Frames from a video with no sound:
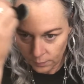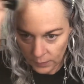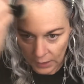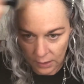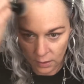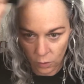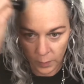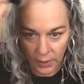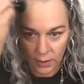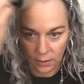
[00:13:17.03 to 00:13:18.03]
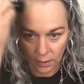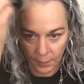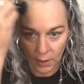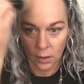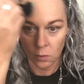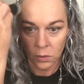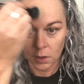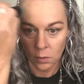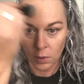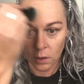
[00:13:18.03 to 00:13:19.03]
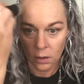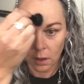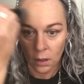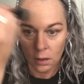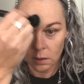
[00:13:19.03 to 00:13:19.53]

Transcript: And who am I kidding? I'm not going anywhere today.